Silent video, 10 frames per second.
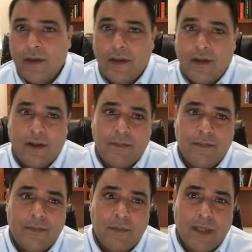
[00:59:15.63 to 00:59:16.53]

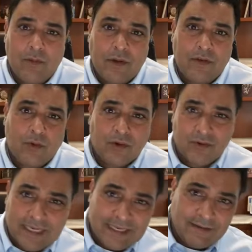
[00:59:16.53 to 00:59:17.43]
You might want to use more
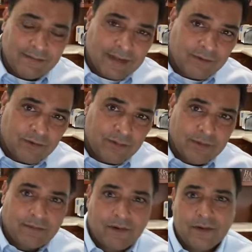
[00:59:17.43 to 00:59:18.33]
green tea flavonoids for people
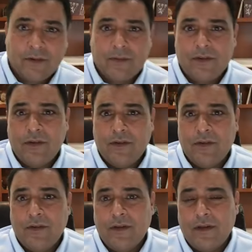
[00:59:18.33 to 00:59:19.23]
that have frontal lobe
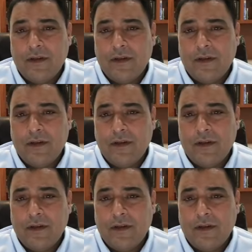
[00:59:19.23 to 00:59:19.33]
issues